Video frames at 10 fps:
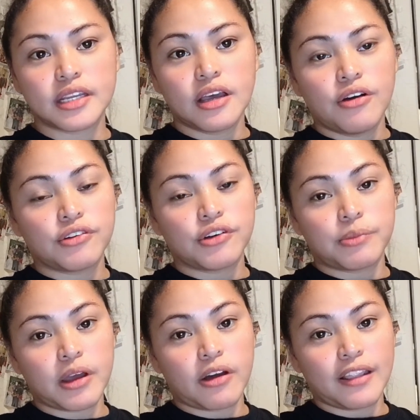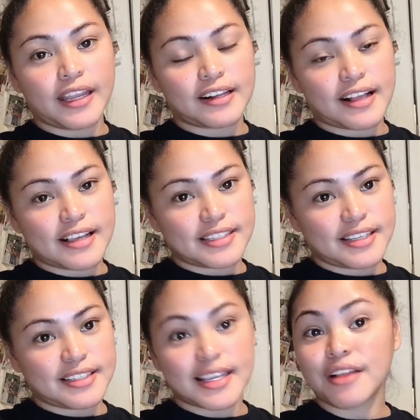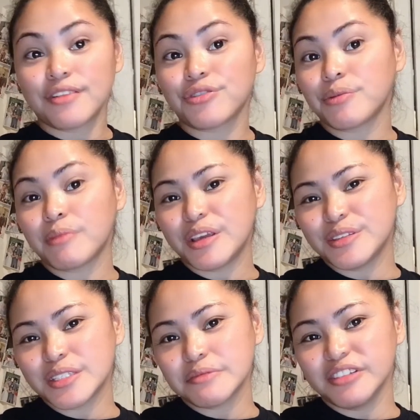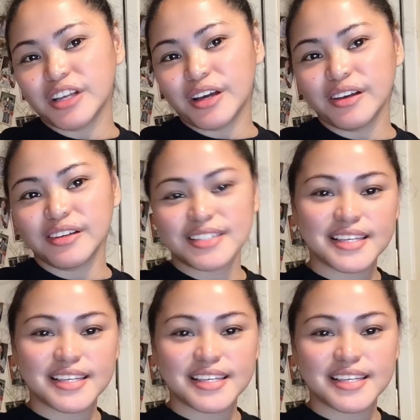for my online classes and for my YouTube vlogs.